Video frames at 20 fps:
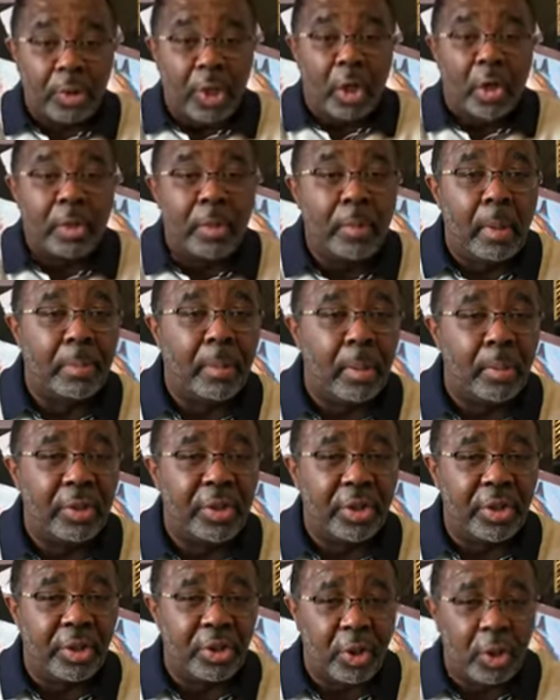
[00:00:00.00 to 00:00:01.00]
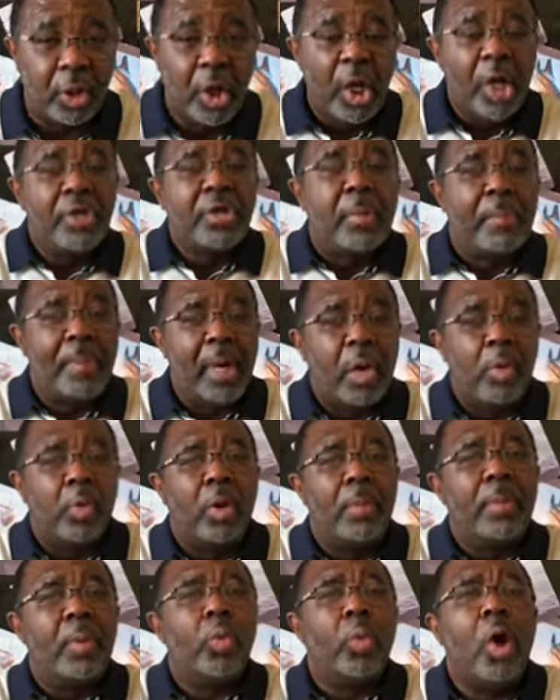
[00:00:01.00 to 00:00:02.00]
I'm talking to my members of the church, so bear
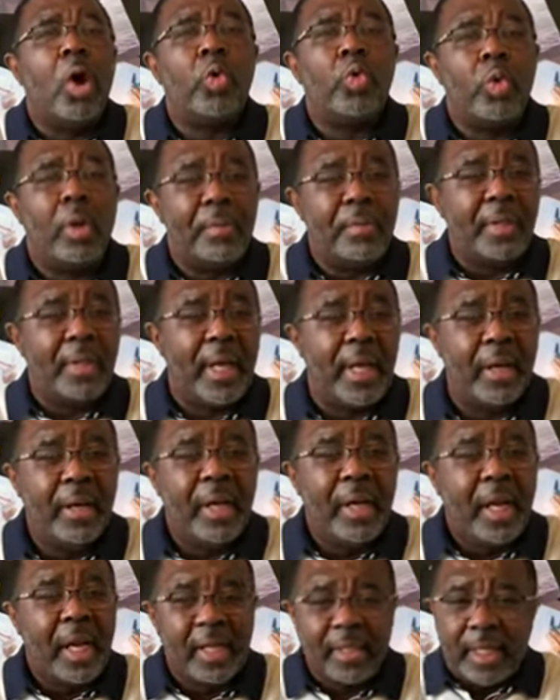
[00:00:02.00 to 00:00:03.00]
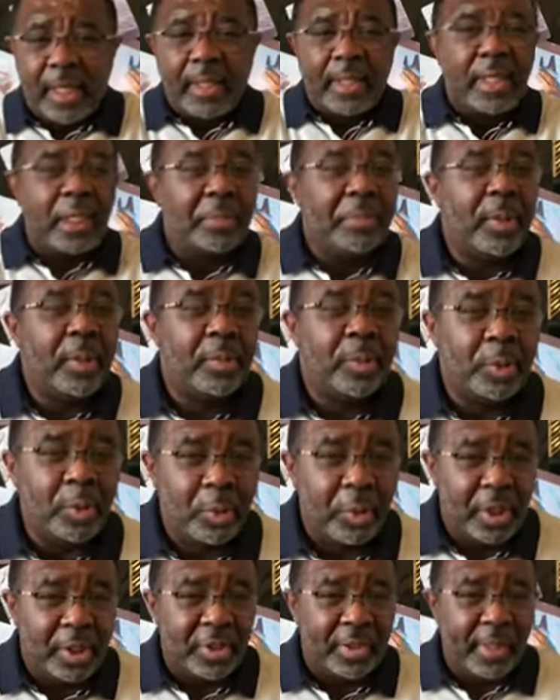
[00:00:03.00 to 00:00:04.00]
with me, walk with me now as I lead people
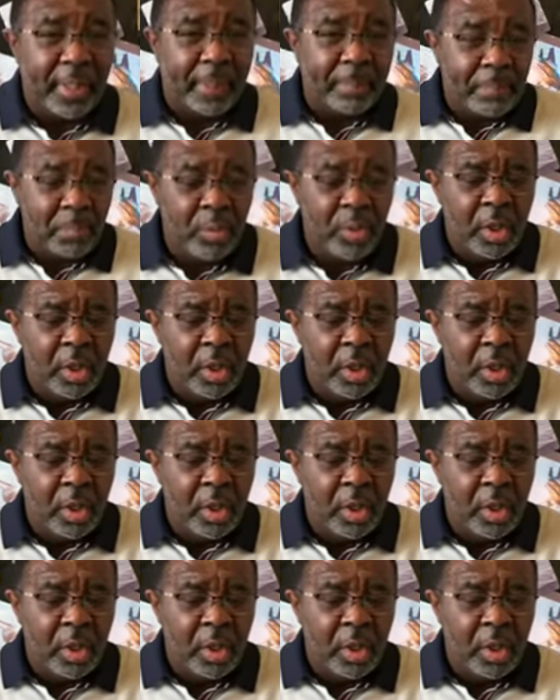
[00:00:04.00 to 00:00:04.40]
through this thing.